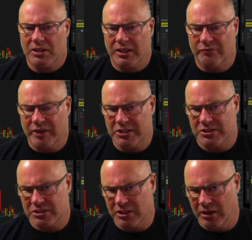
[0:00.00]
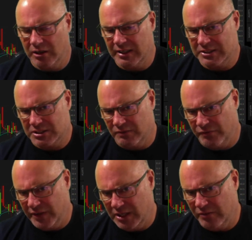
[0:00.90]
investors are, and as the
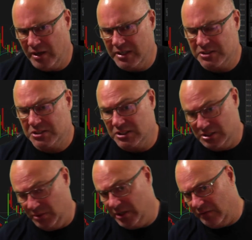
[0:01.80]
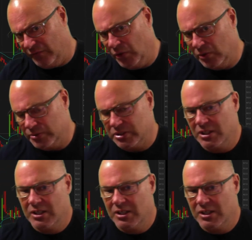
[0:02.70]
fear rises, as the market falls,